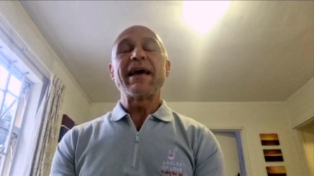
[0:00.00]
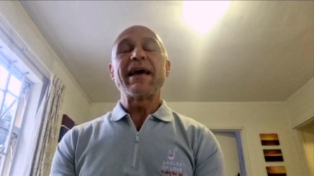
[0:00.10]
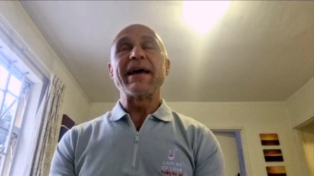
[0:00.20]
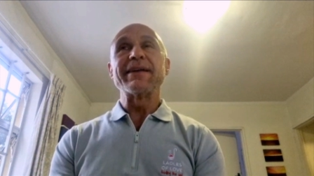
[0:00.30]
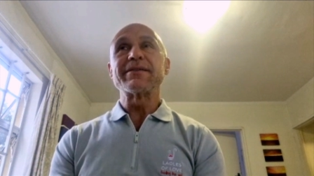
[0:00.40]

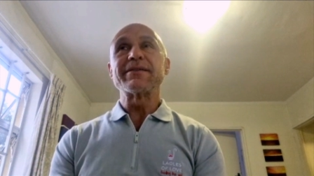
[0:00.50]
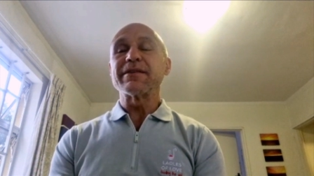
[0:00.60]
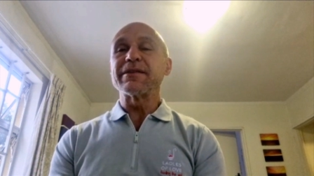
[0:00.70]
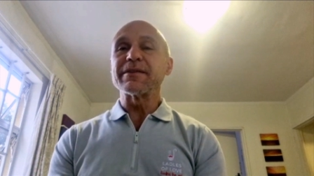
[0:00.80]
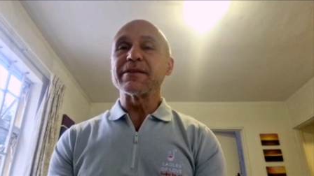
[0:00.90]
And
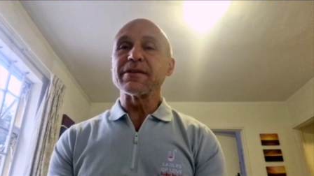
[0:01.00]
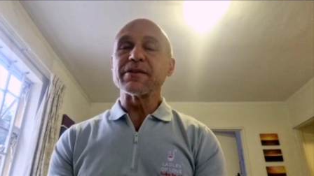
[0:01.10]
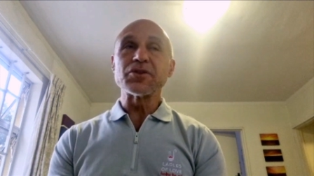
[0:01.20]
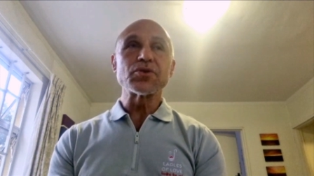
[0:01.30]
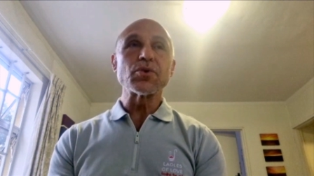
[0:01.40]
the, the,
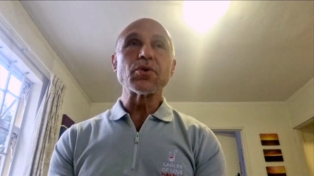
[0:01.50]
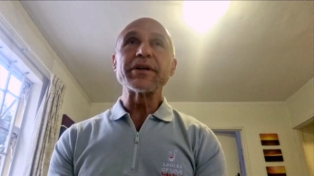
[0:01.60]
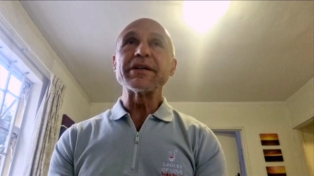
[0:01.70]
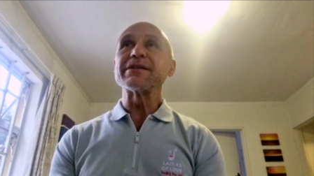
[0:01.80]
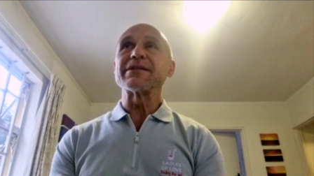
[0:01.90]
the story
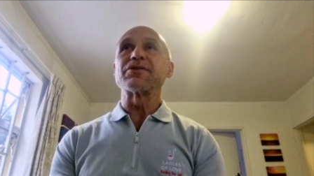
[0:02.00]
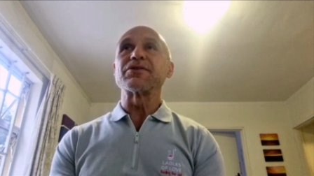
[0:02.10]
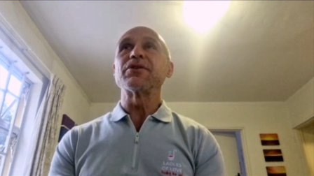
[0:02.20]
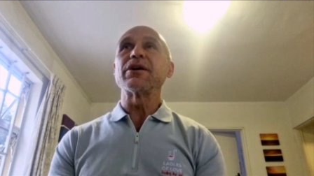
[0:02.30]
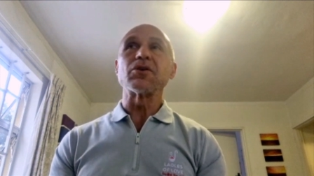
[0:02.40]
is,
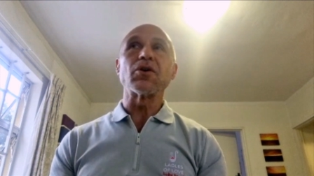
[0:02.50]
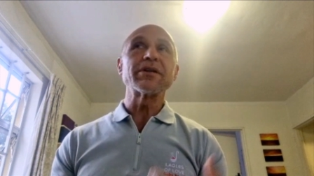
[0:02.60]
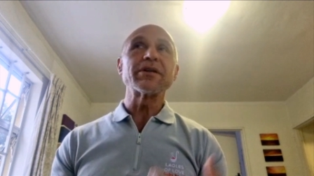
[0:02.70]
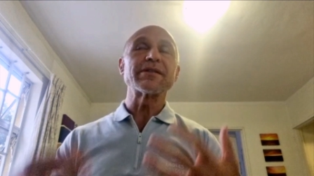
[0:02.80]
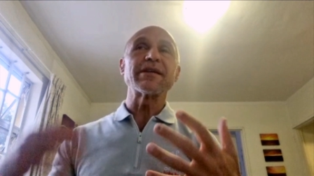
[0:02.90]
you know, as long
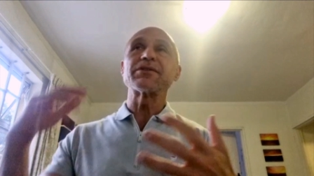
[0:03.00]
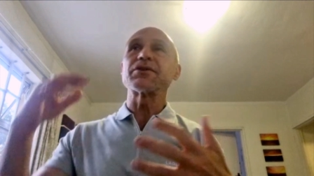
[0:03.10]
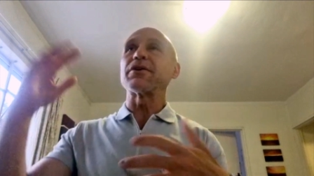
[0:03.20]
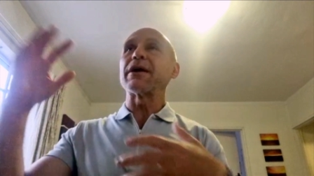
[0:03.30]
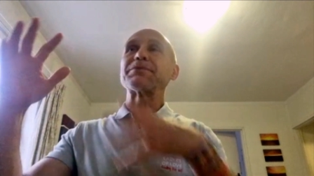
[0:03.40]
as there's
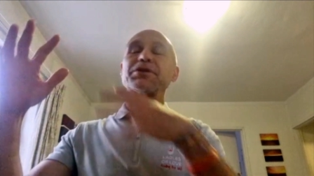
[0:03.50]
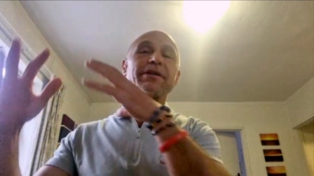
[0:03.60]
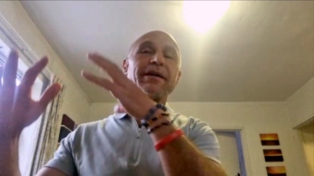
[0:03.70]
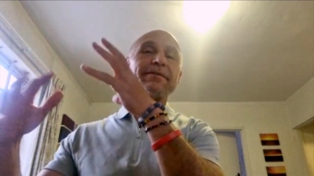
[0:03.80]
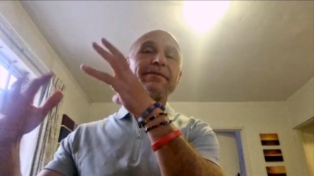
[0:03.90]

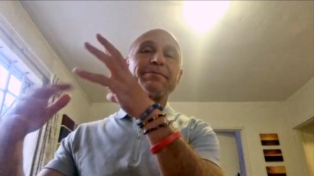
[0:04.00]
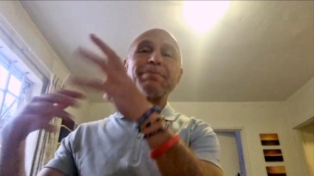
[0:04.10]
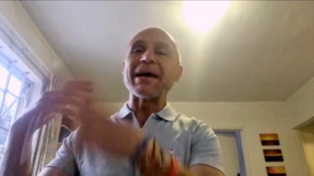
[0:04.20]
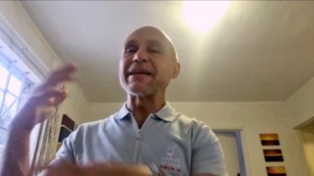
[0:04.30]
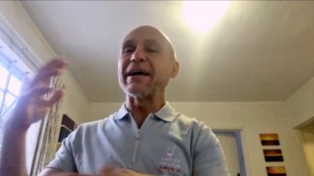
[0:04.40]
corruption and
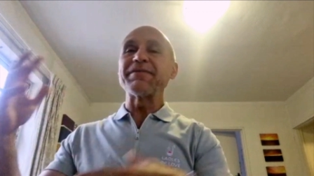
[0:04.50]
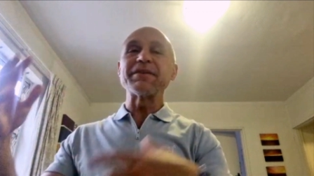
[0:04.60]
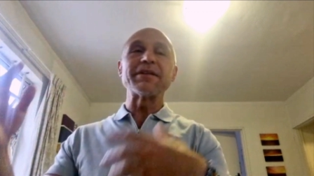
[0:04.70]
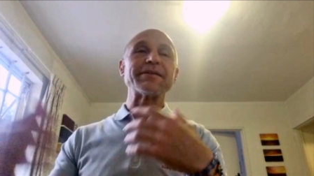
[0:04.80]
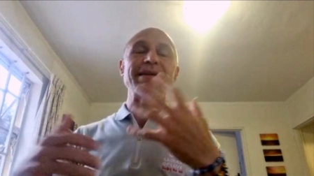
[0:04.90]
bad
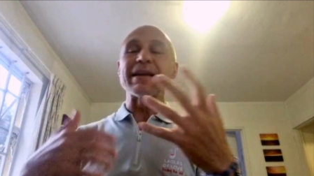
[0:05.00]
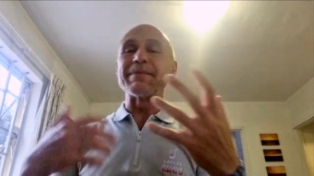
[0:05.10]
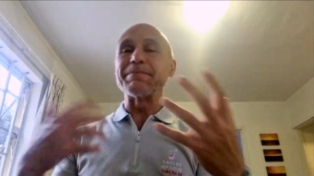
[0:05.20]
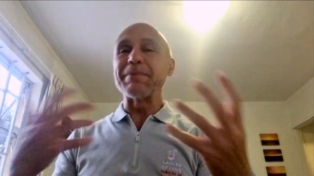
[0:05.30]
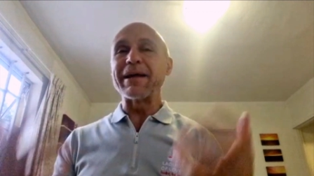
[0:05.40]
governance and
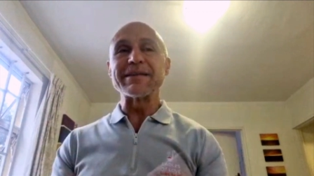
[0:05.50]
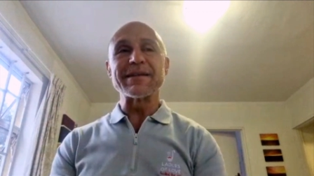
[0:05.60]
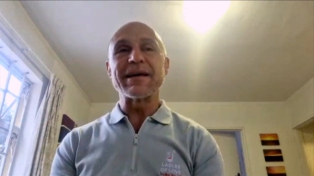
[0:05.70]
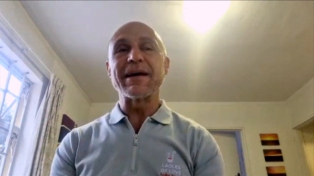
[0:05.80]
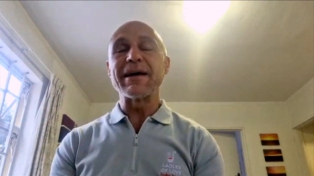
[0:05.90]
and
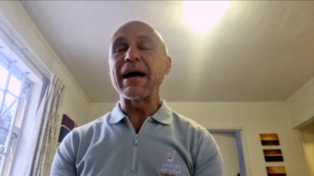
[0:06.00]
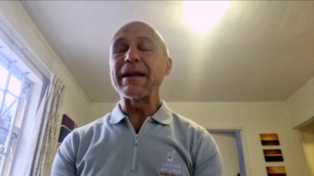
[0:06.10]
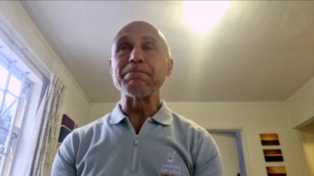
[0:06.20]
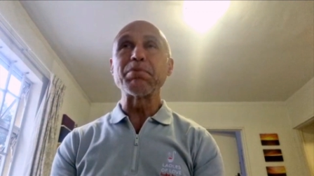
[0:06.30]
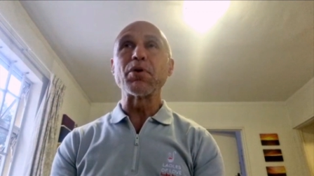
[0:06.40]
uh,
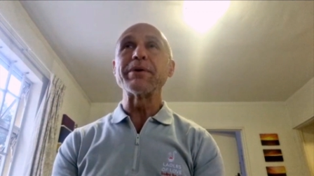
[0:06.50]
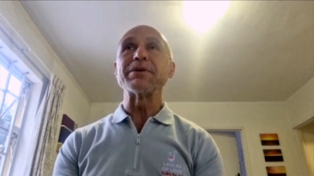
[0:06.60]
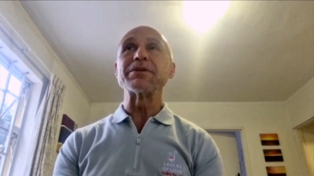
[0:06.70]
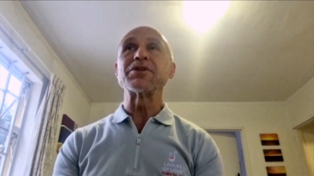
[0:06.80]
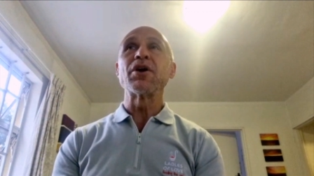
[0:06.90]

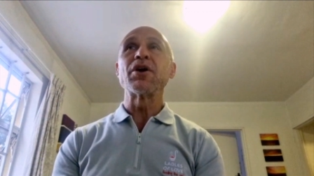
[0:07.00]
unemployment,